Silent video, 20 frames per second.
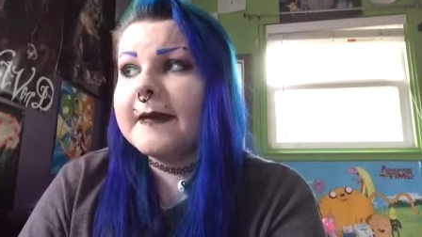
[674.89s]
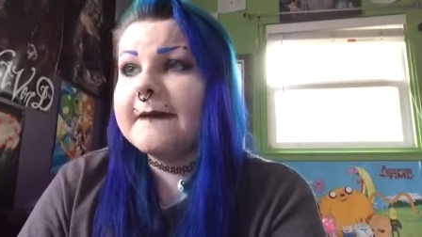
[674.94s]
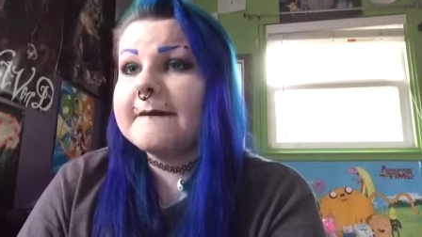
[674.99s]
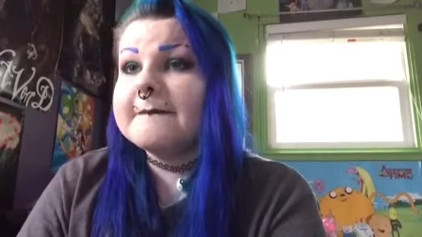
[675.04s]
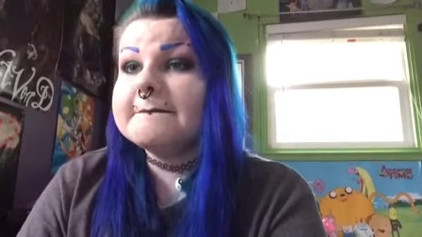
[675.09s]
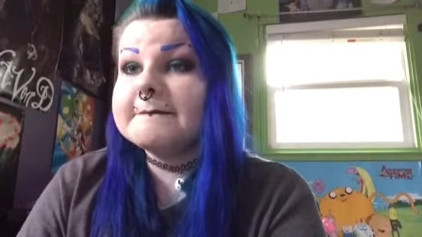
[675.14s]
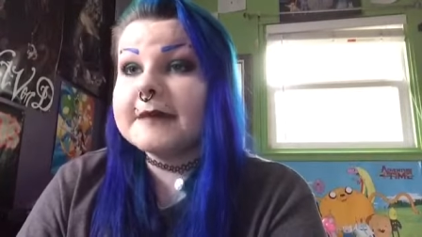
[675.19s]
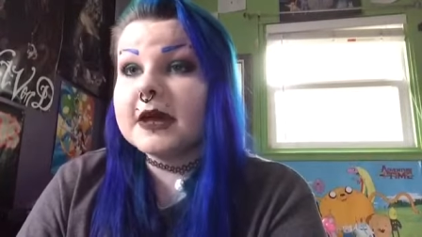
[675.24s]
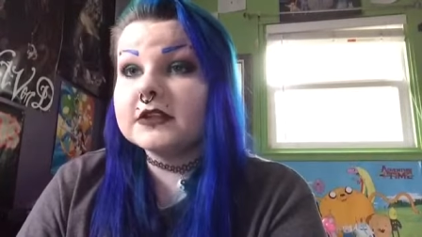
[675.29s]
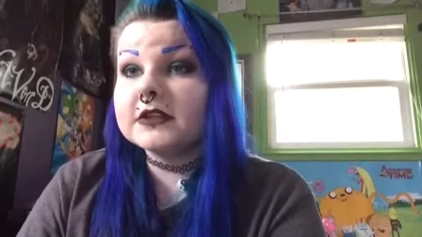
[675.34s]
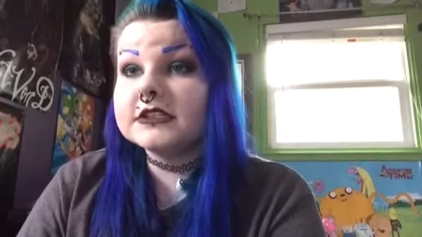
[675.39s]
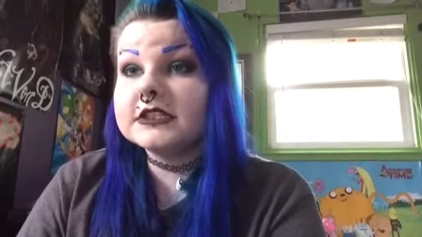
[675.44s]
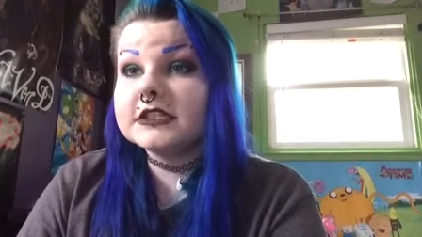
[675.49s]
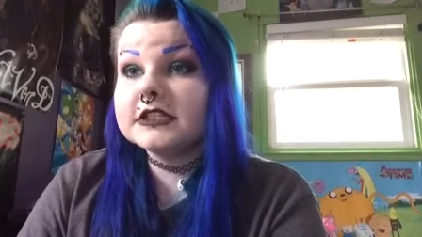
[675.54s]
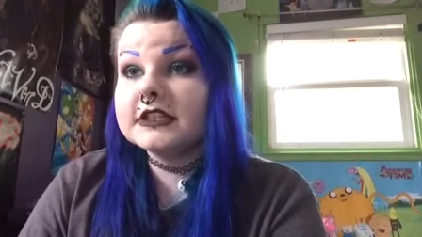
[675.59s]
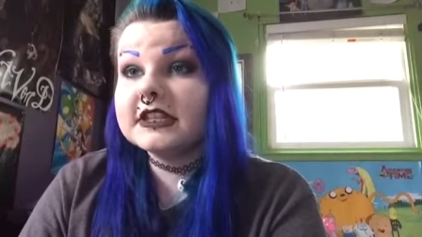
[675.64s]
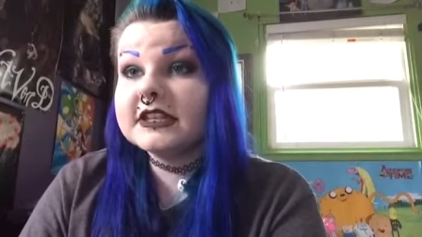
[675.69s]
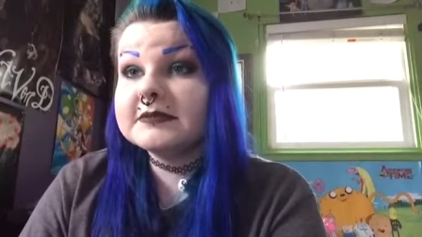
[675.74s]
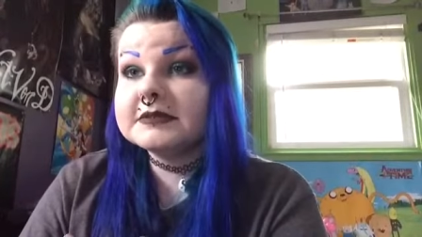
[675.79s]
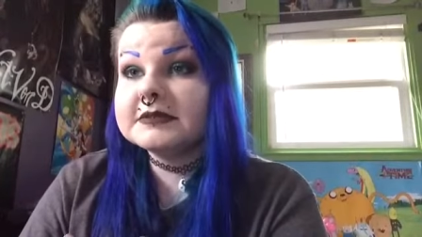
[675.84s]

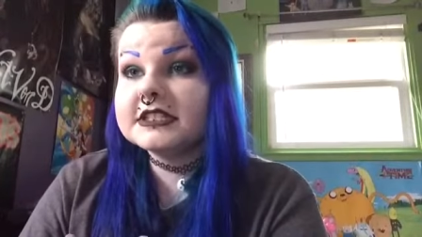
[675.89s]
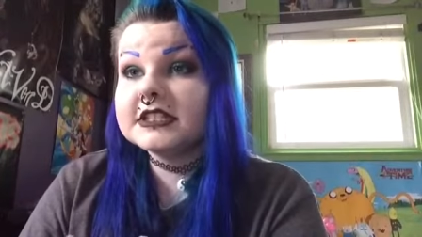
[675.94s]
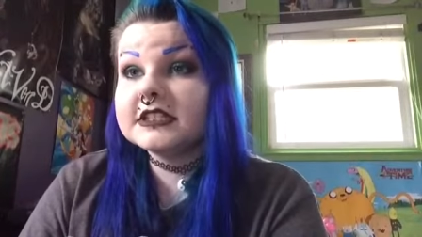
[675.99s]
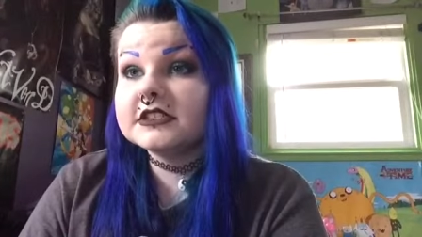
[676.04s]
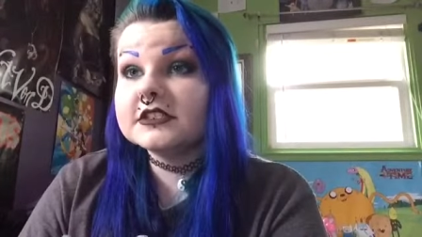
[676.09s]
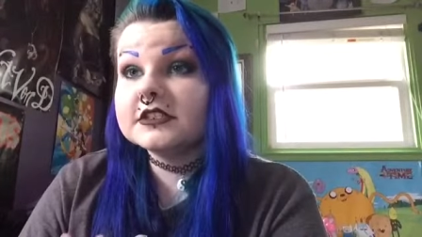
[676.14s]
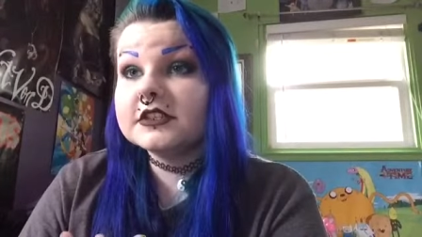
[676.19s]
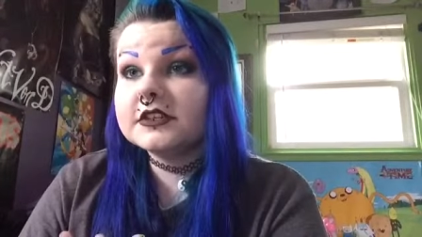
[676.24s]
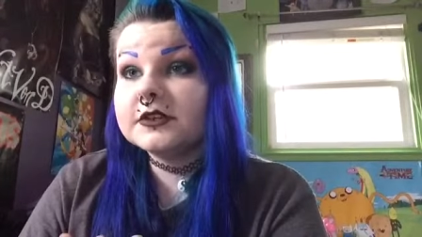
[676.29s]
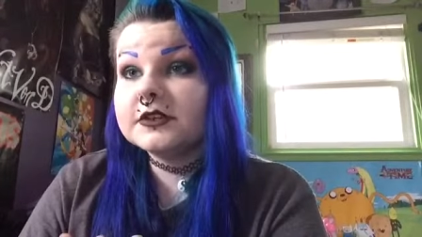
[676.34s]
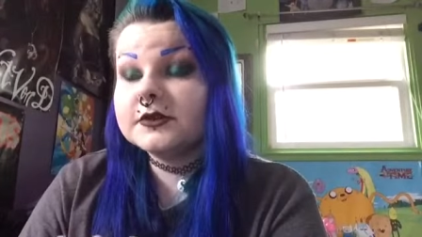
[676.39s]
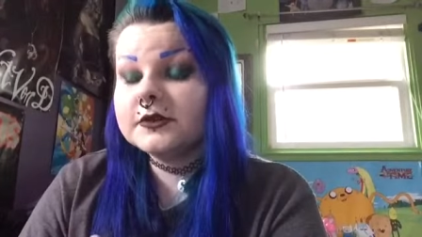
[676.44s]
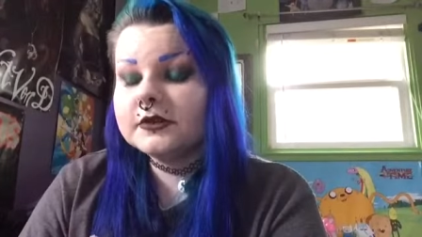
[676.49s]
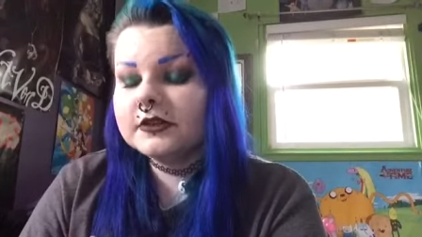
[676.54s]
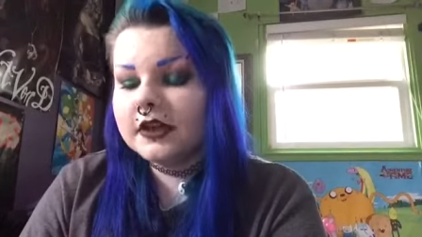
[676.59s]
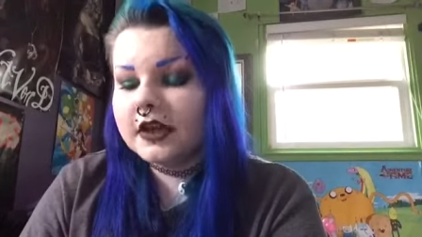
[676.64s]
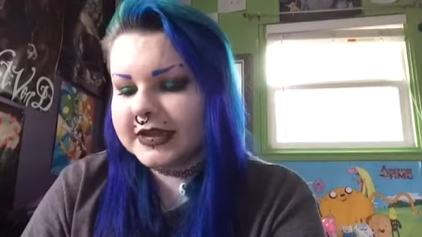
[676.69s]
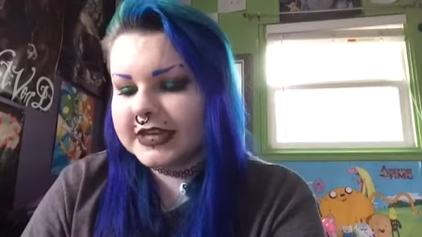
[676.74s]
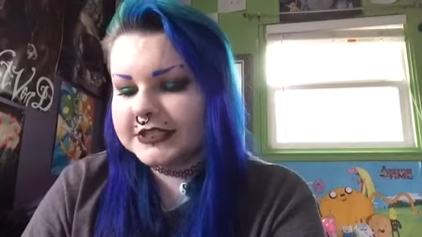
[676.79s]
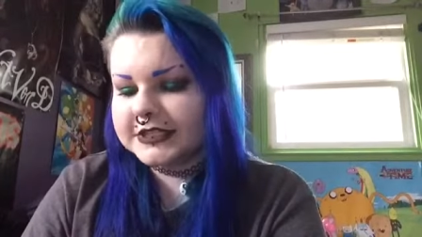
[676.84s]
melted lipsticks do
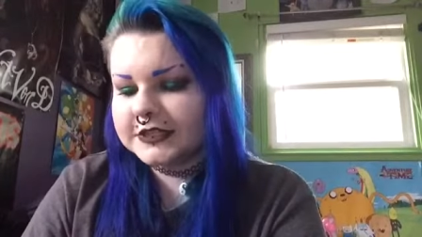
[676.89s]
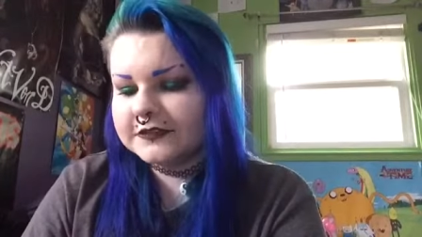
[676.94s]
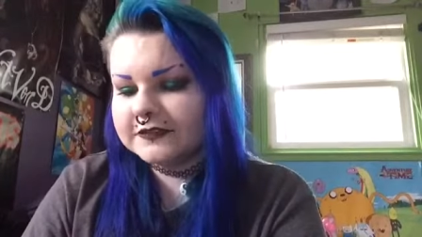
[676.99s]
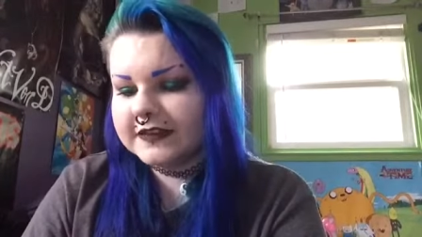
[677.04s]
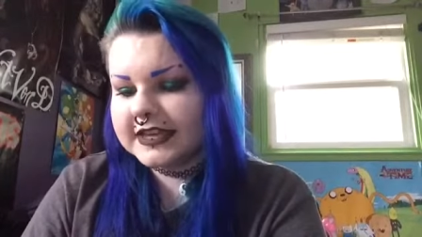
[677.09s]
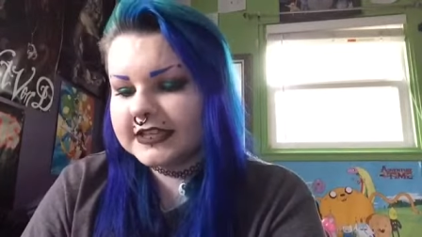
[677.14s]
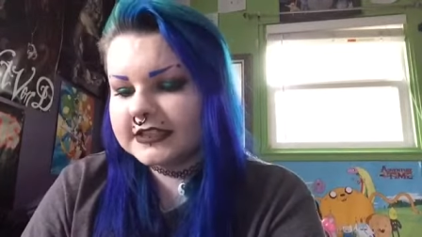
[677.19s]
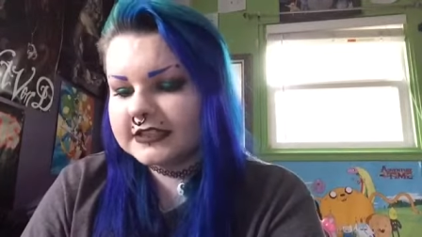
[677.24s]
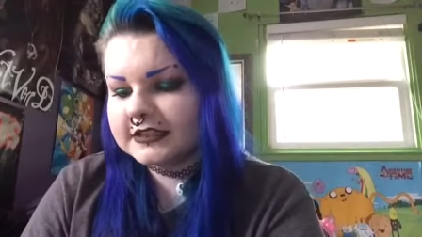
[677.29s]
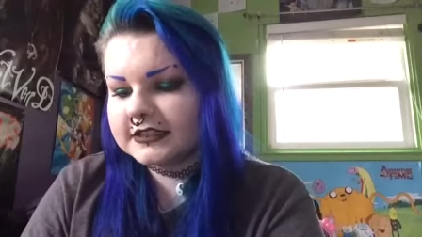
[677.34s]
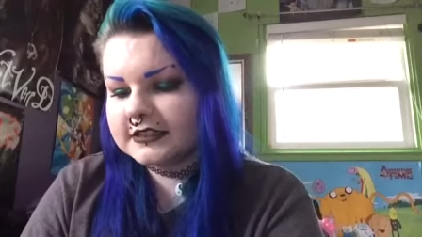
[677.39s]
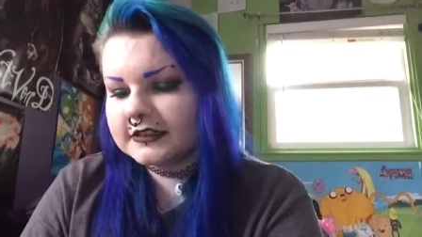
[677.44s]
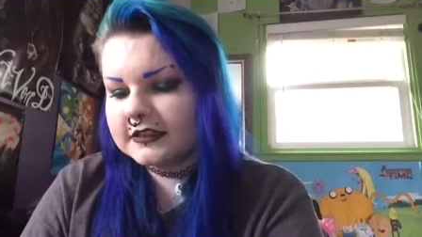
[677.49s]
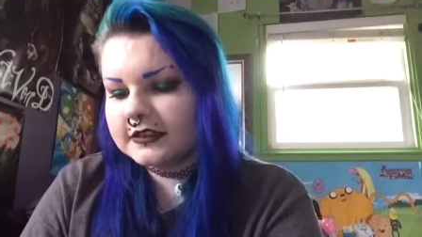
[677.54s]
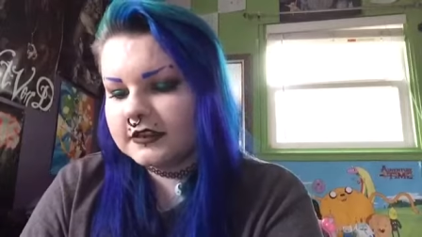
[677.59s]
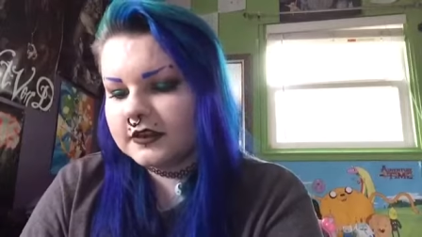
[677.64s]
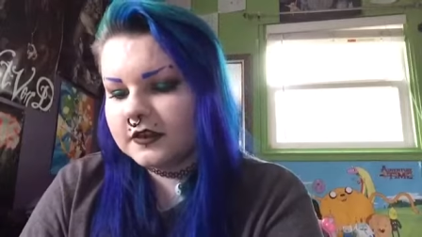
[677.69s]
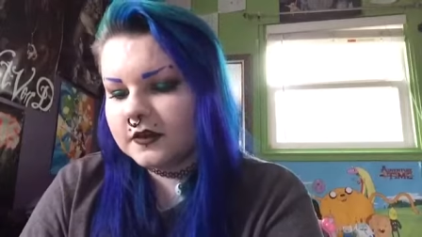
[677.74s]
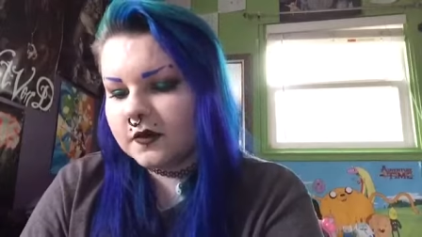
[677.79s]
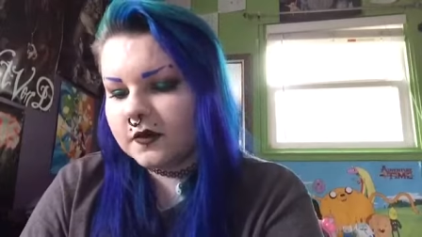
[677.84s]
by Too Faced,
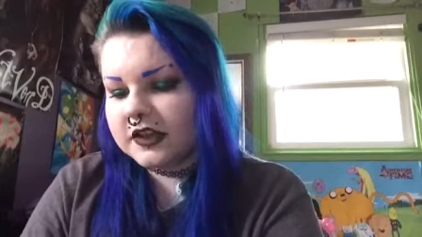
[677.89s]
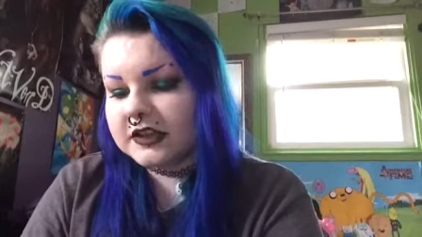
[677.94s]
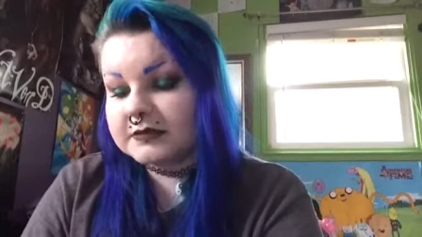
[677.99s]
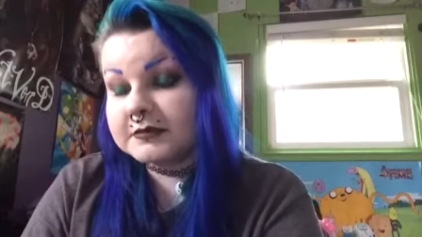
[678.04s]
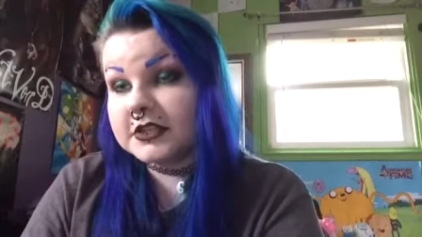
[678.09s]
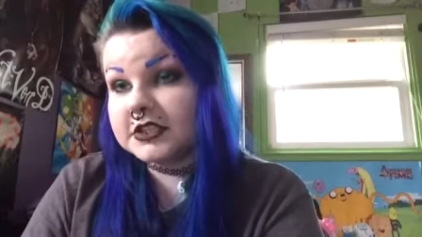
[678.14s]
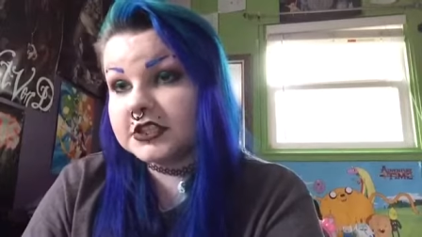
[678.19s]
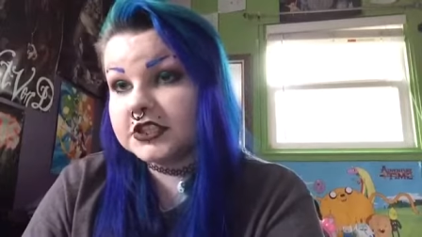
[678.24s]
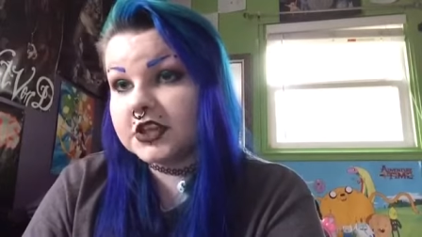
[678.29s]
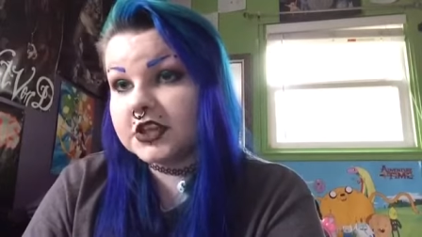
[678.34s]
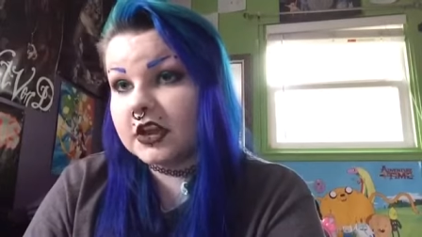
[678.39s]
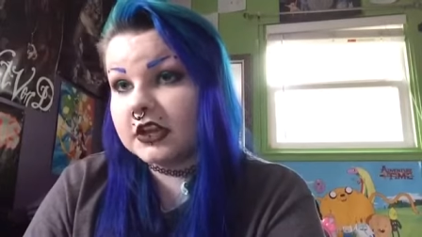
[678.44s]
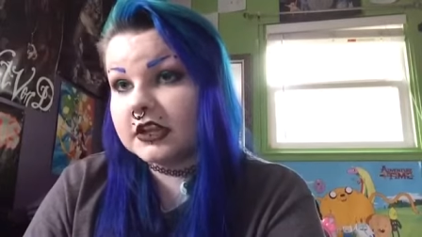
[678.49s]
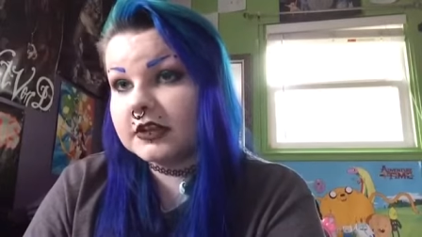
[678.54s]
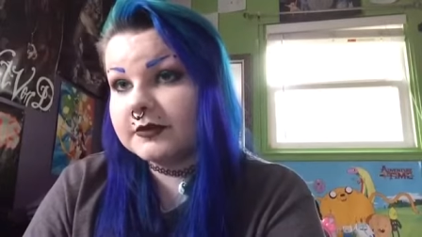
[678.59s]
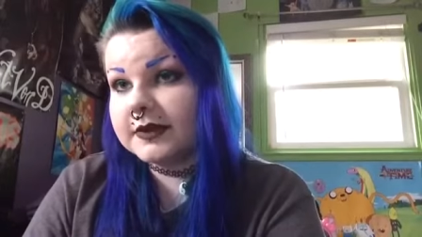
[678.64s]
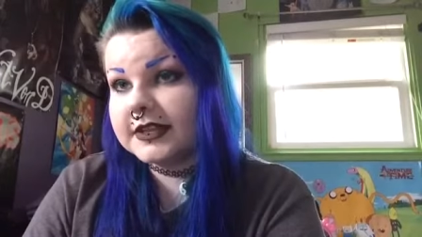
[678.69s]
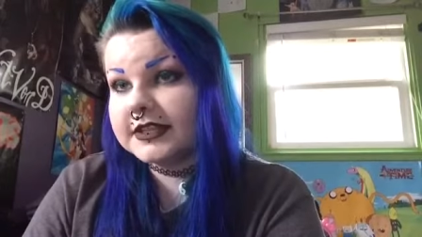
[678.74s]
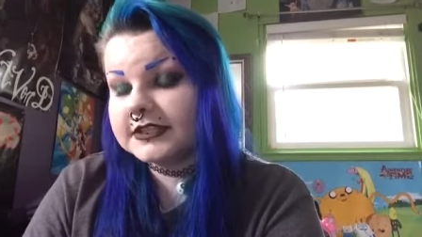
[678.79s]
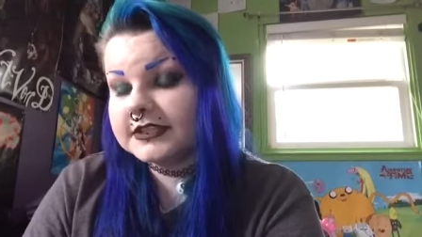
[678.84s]
or the melted chocolate
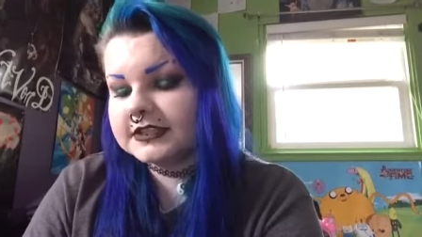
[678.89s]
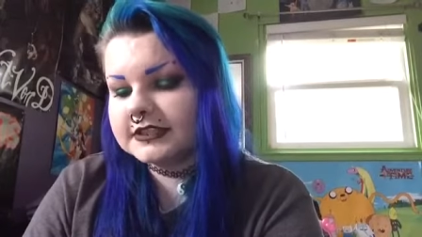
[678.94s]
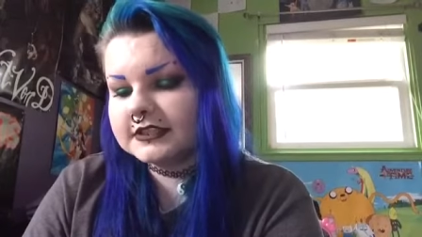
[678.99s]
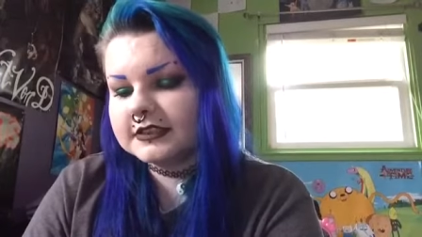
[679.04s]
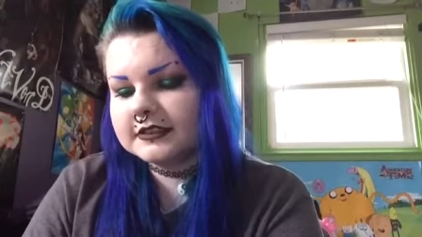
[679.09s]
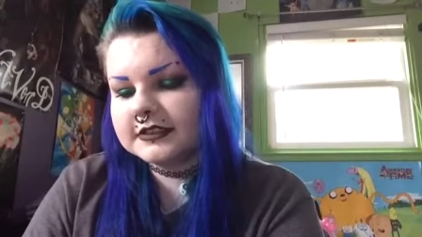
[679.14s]
ones.